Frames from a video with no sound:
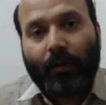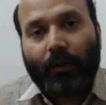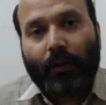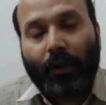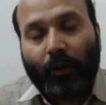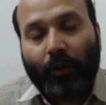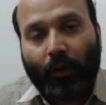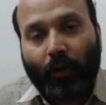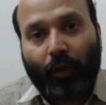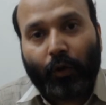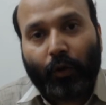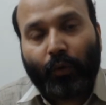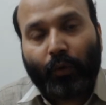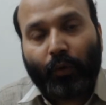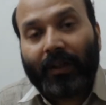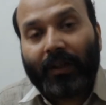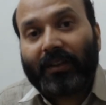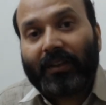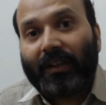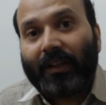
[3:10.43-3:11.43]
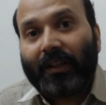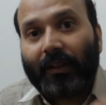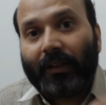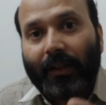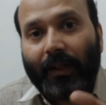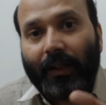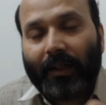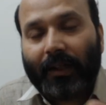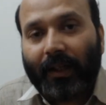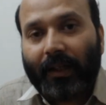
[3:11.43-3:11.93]
in order to understand
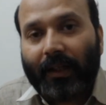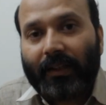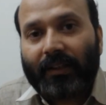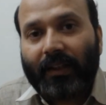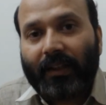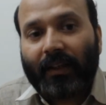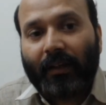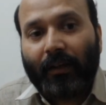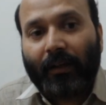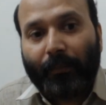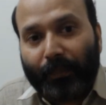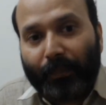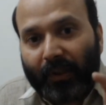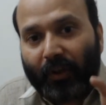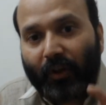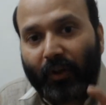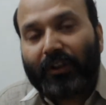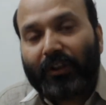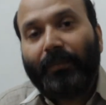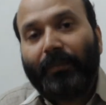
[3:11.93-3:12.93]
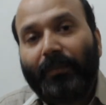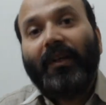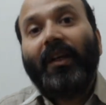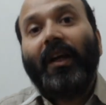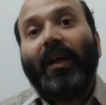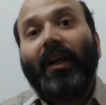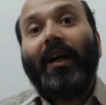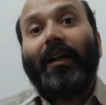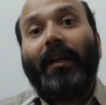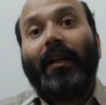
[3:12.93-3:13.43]
their culture, because we
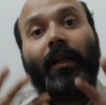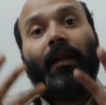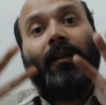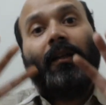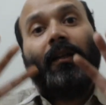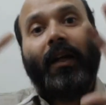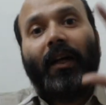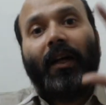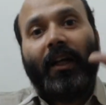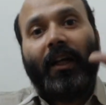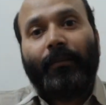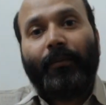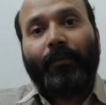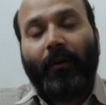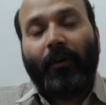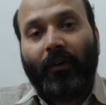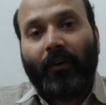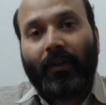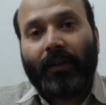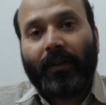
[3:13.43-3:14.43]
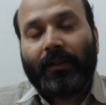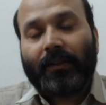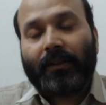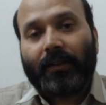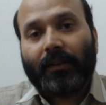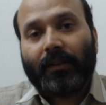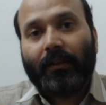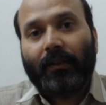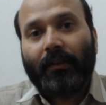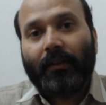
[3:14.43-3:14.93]
are taking the help all
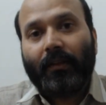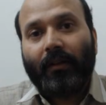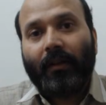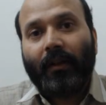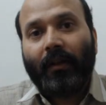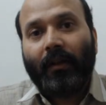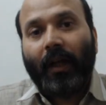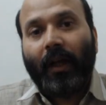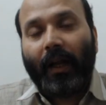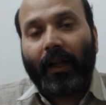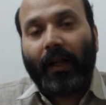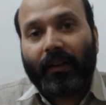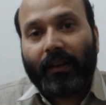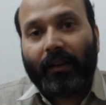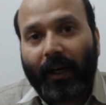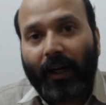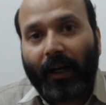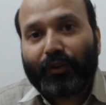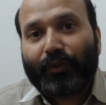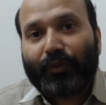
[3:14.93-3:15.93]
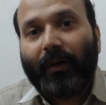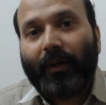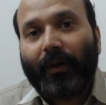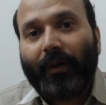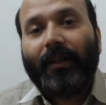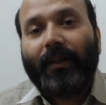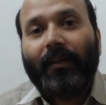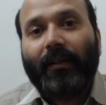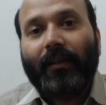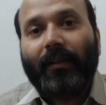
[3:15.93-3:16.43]
this. And that's
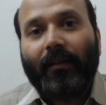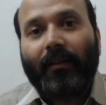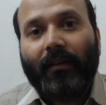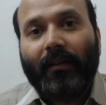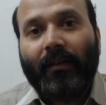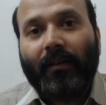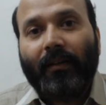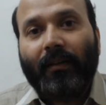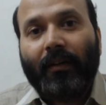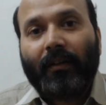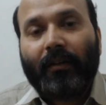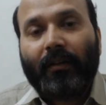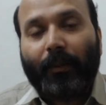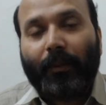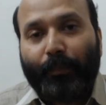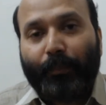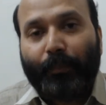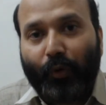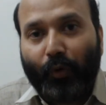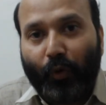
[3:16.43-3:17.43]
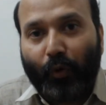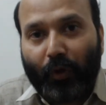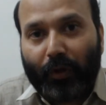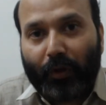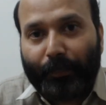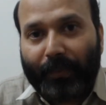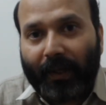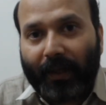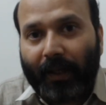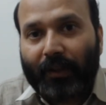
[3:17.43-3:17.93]
why the four
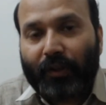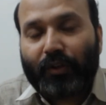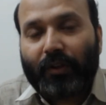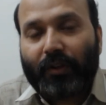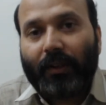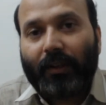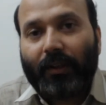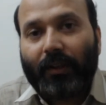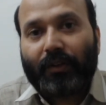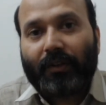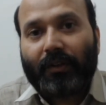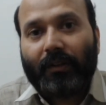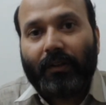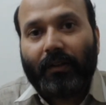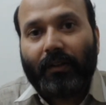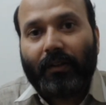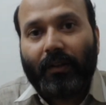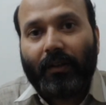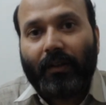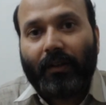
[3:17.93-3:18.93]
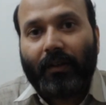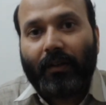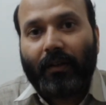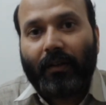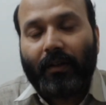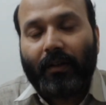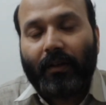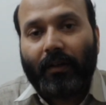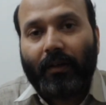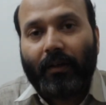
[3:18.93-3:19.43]
branches
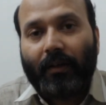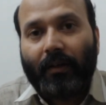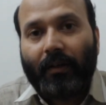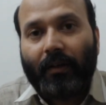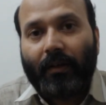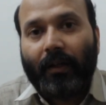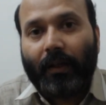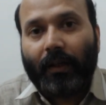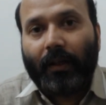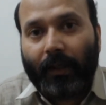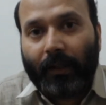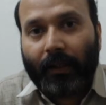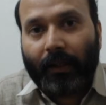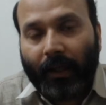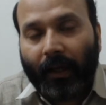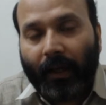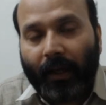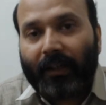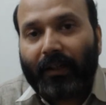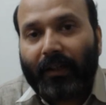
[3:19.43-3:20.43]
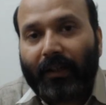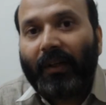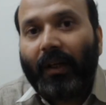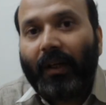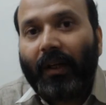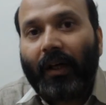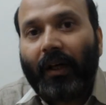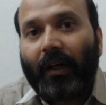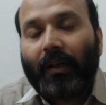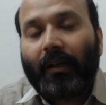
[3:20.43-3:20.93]
in that we
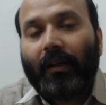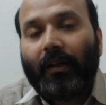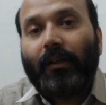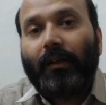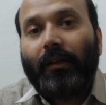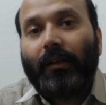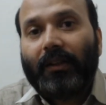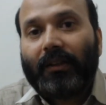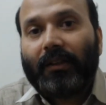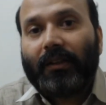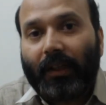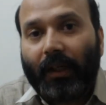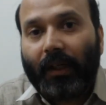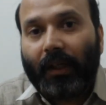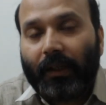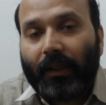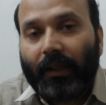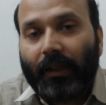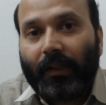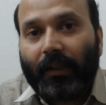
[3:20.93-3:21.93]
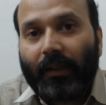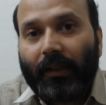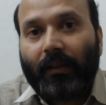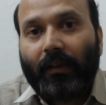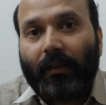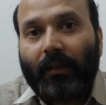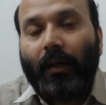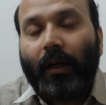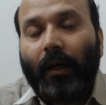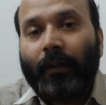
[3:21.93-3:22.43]
are studying
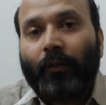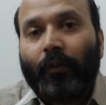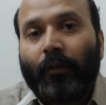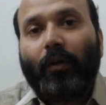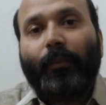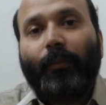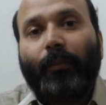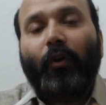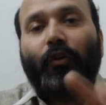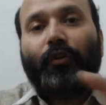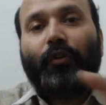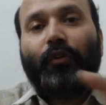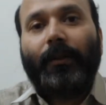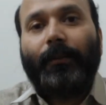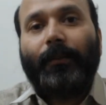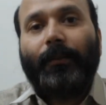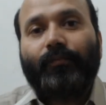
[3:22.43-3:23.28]
anthropology.